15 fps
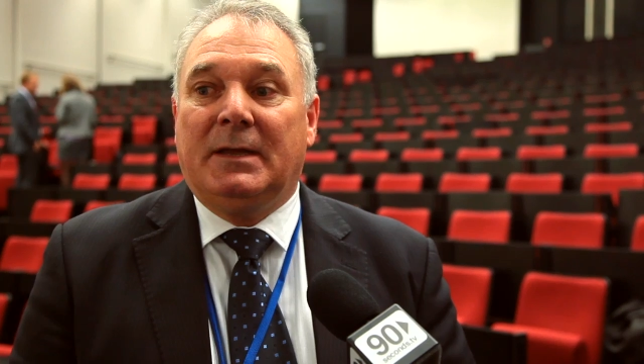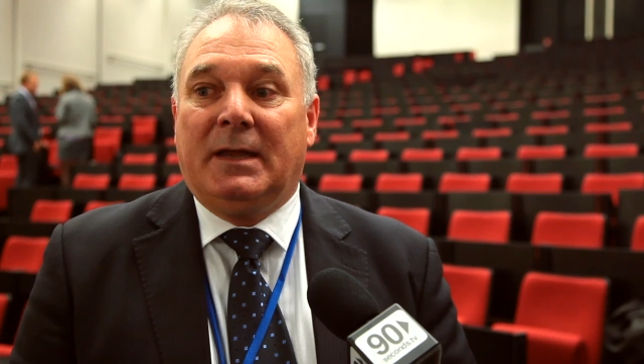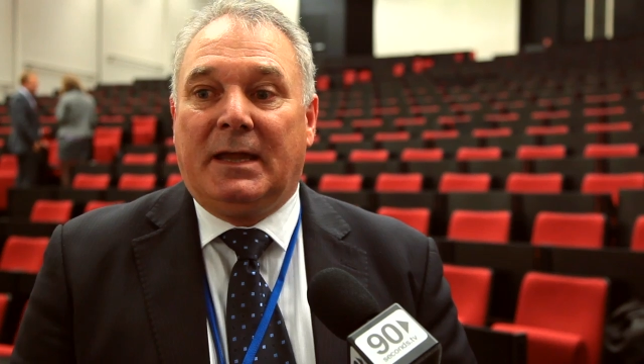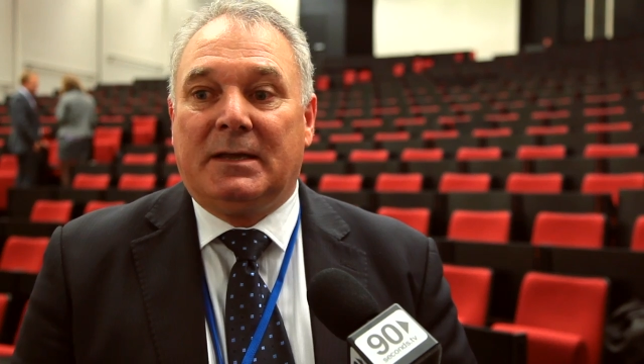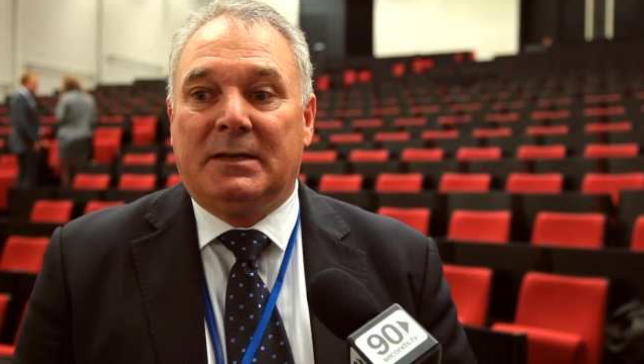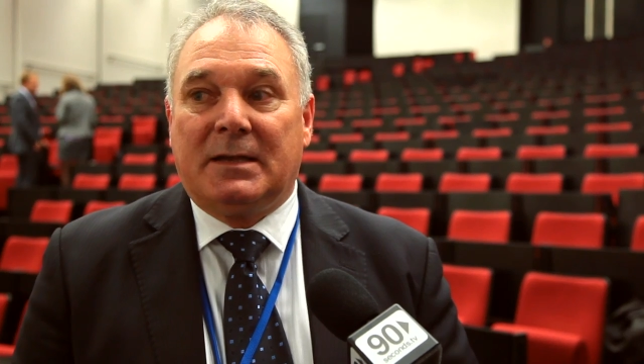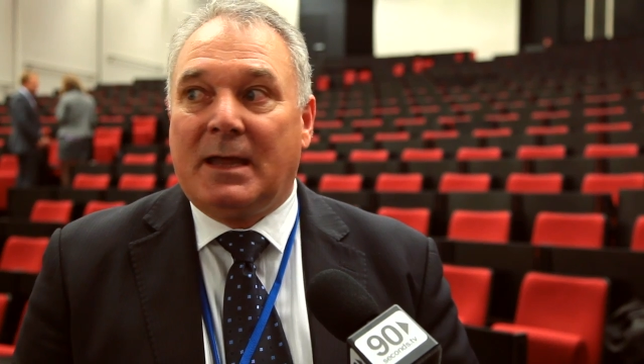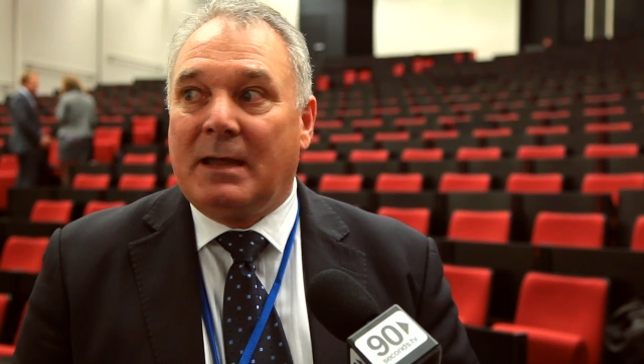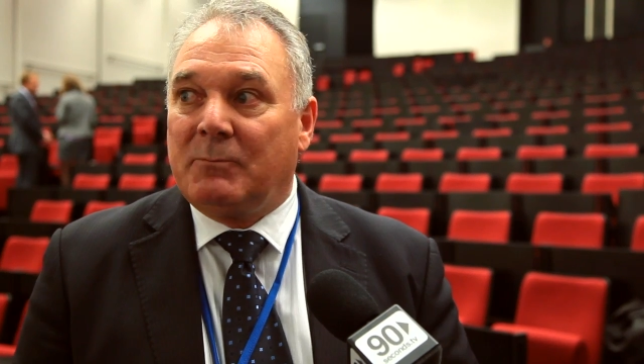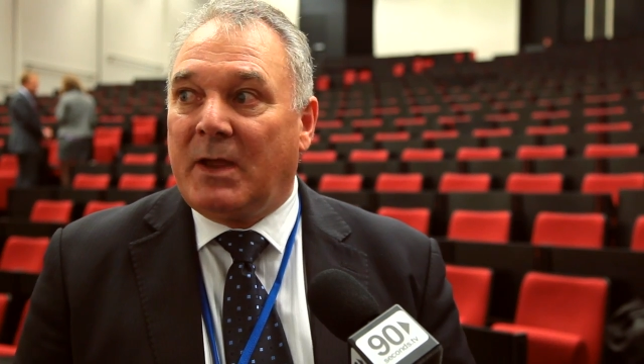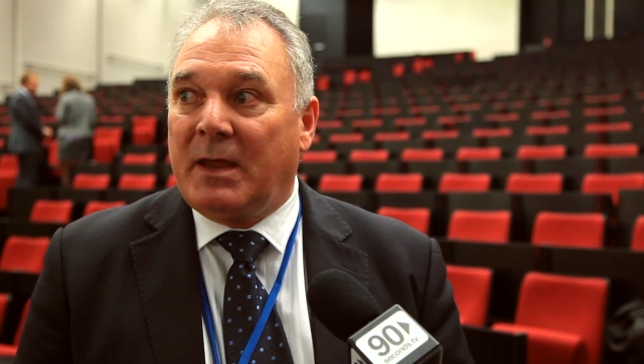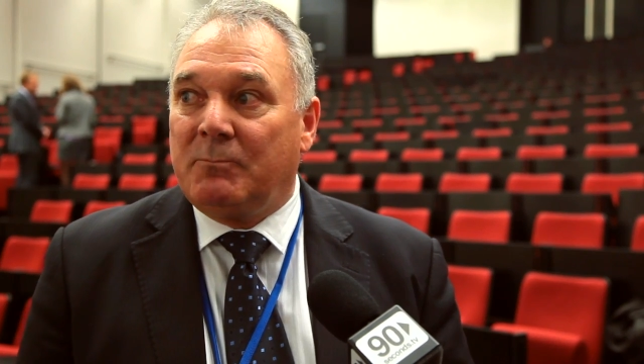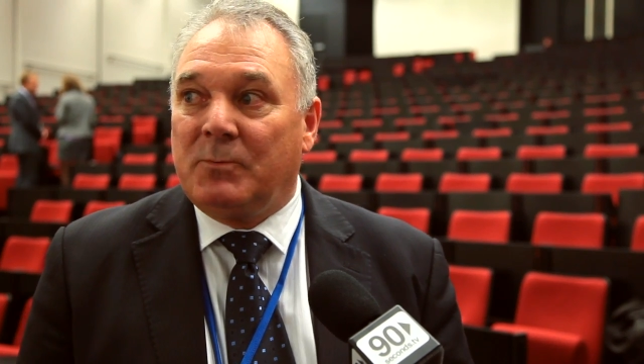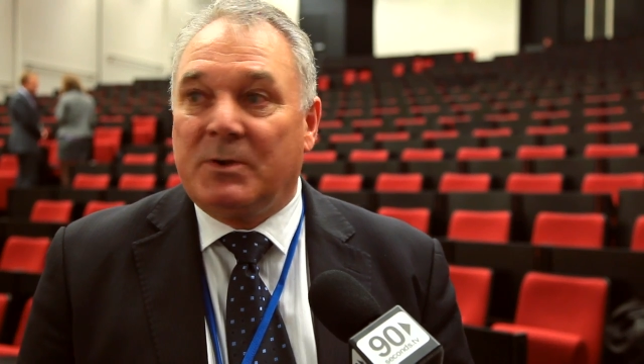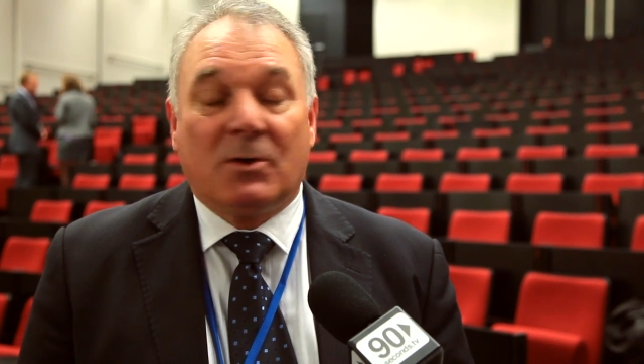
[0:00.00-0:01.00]
and
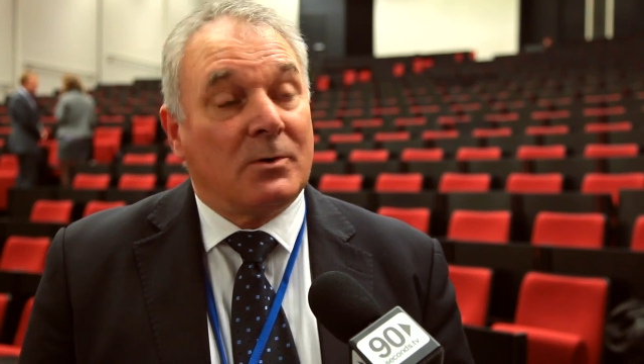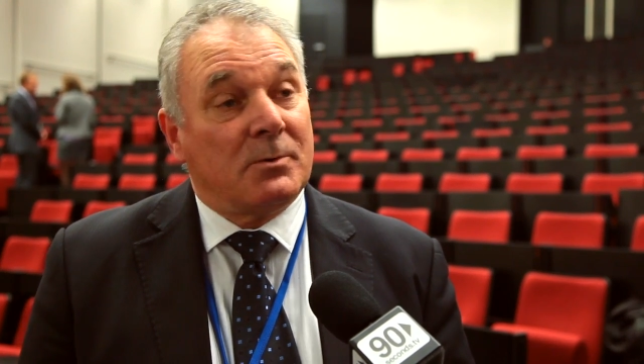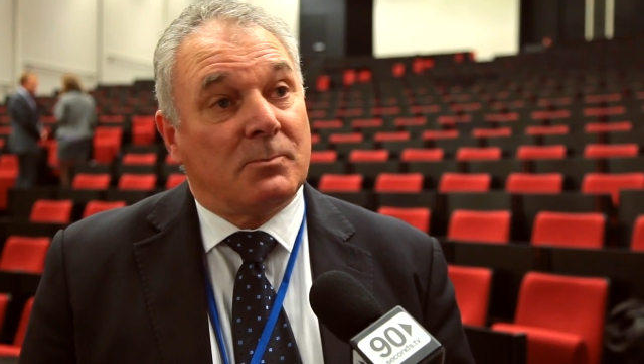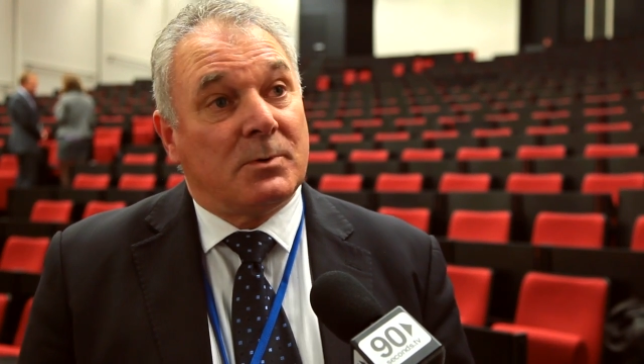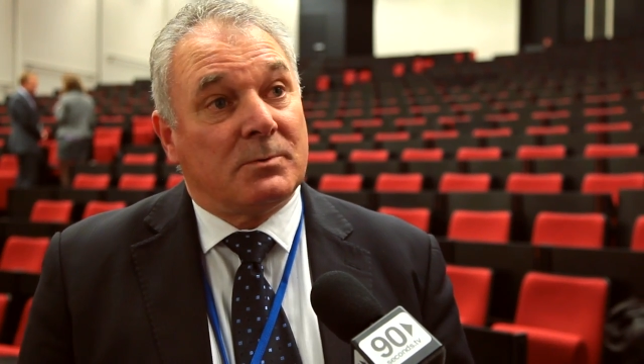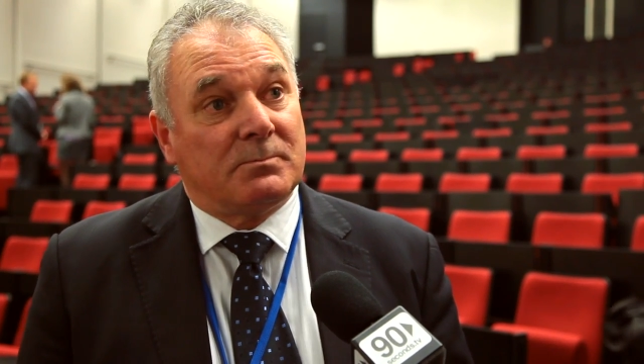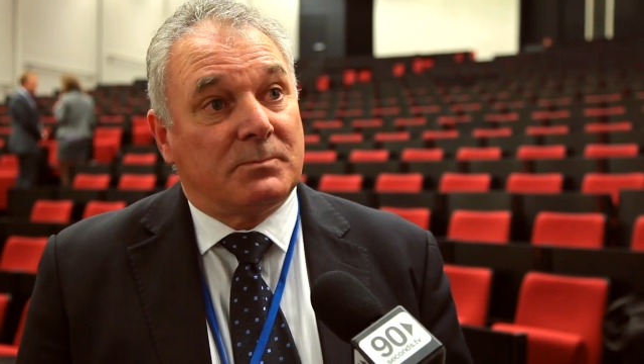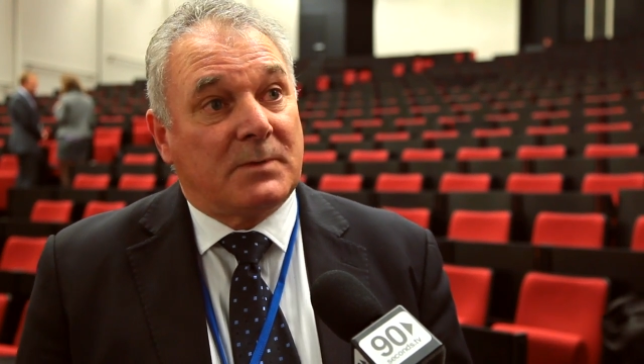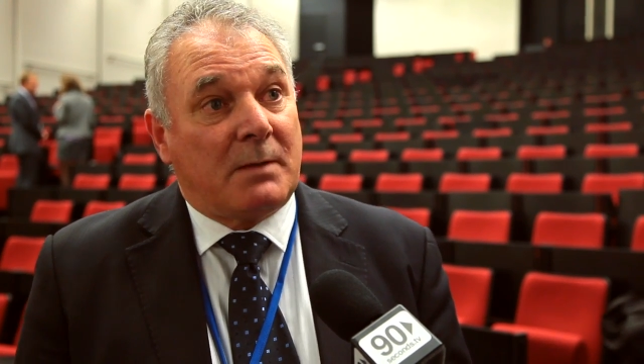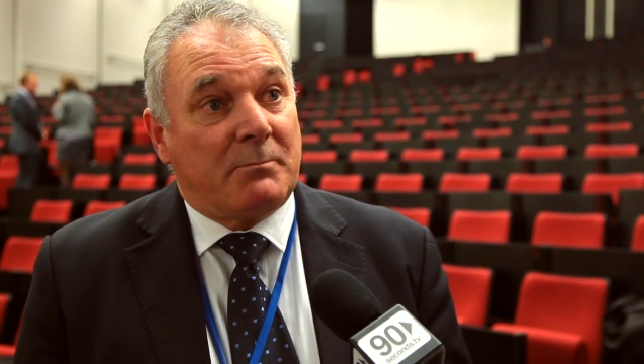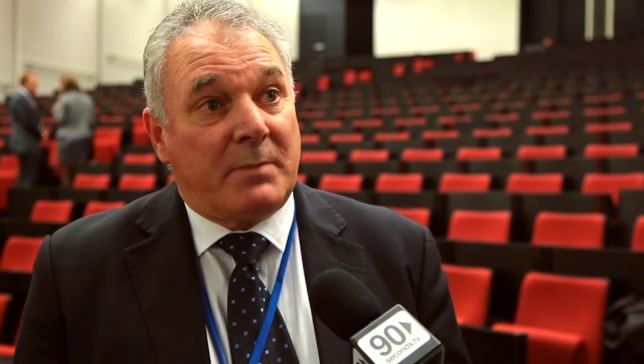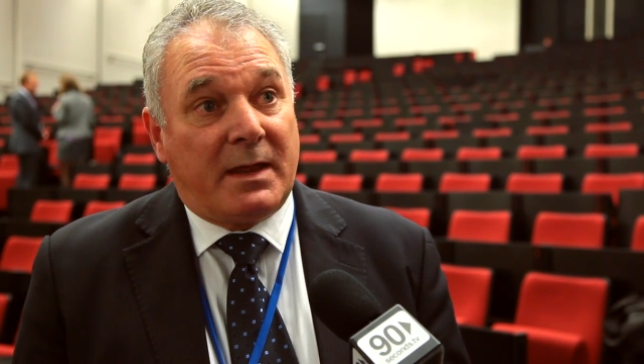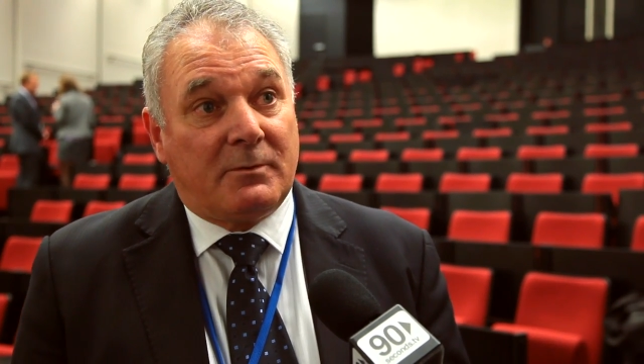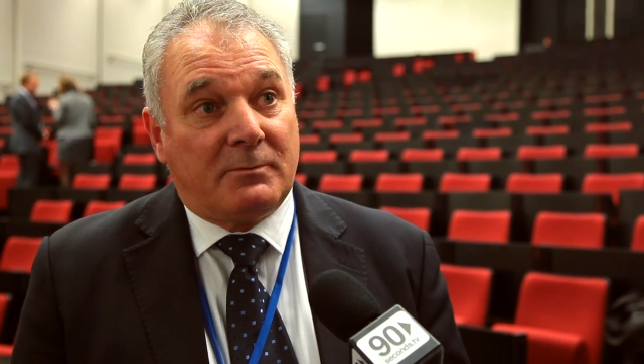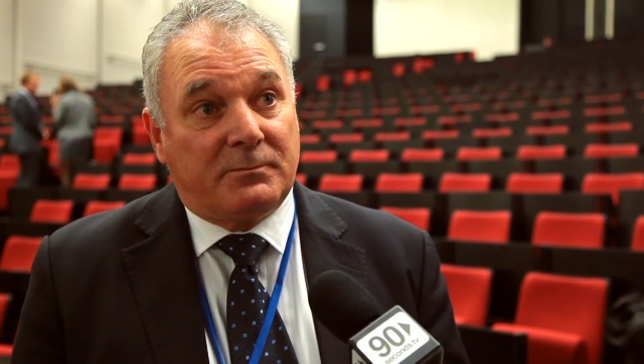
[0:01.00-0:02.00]
we're going to come
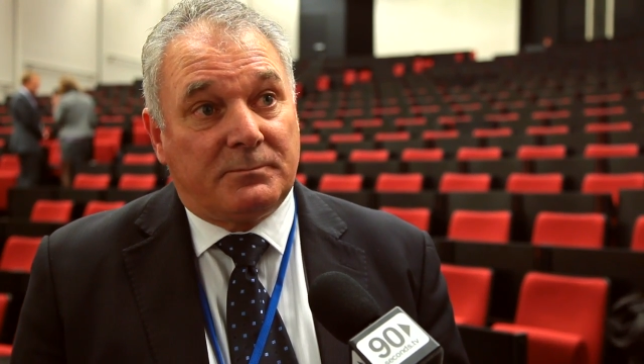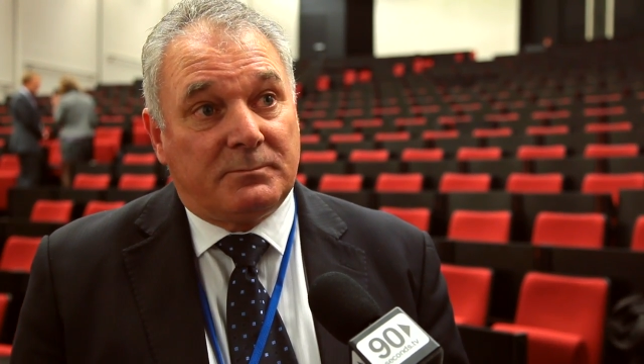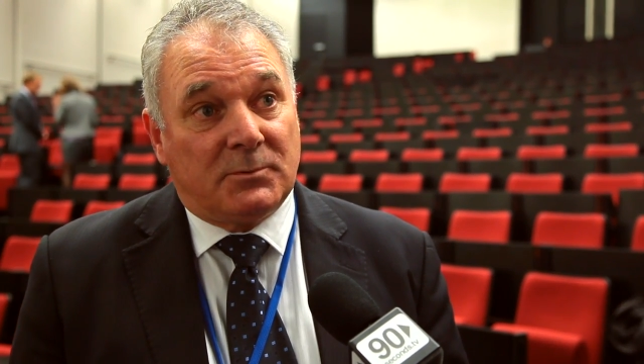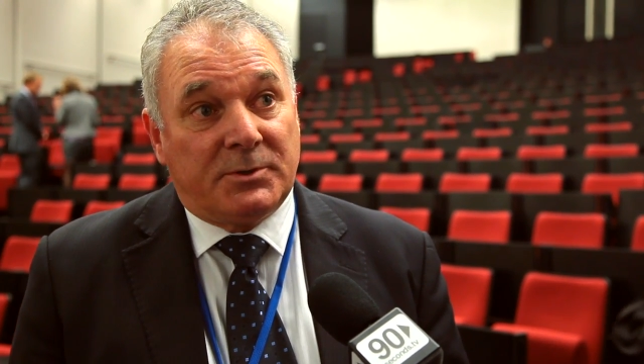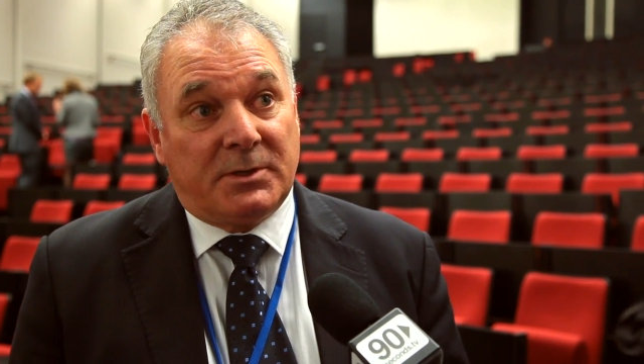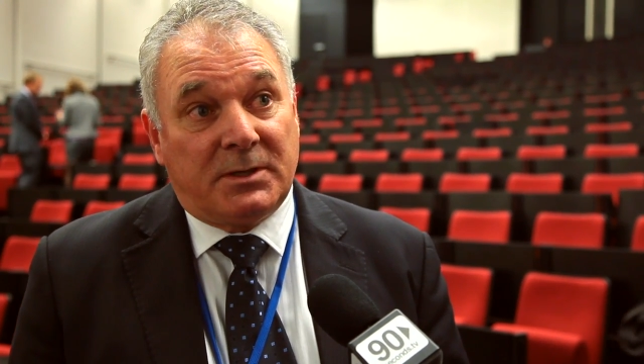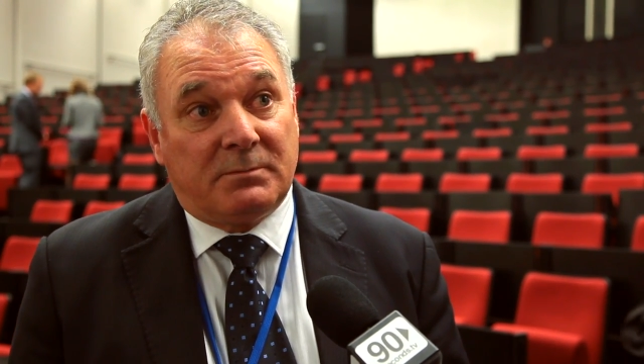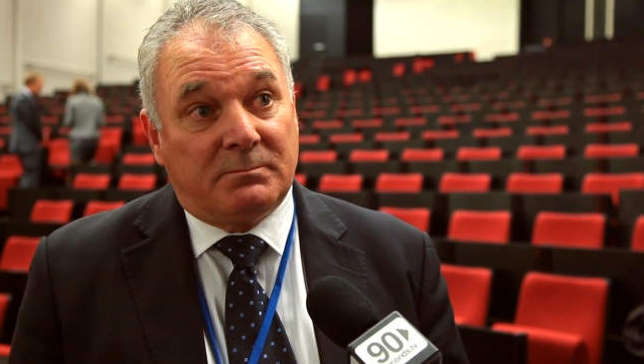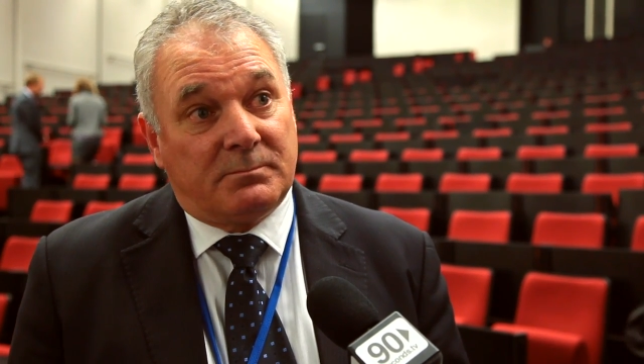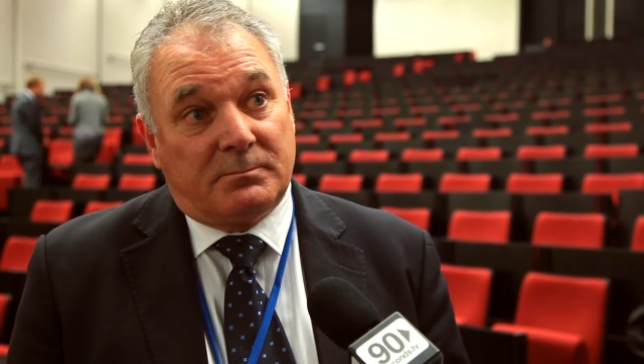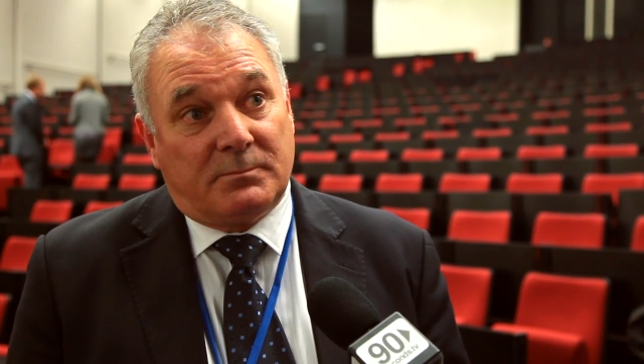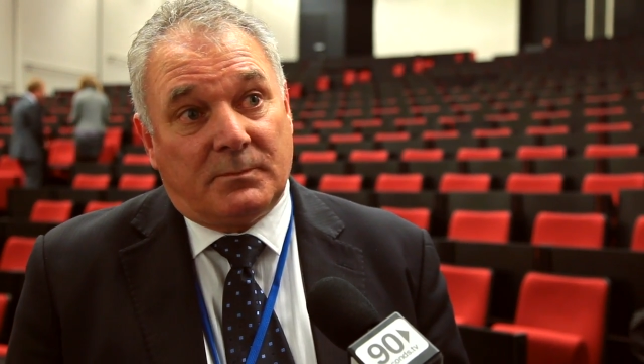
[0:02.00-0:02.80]
back learning